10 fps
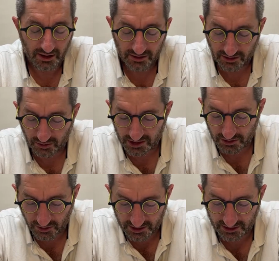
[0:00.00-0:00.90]
So the question:
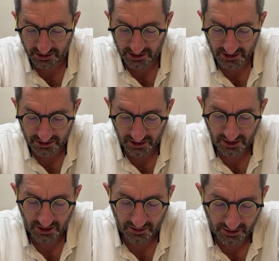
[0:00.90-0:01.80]
what does it teach us?
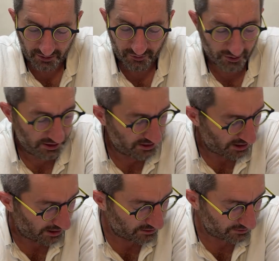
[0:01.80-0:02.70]
Therefore, he
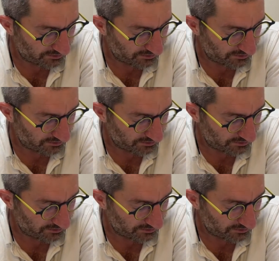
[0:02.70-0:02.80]
says.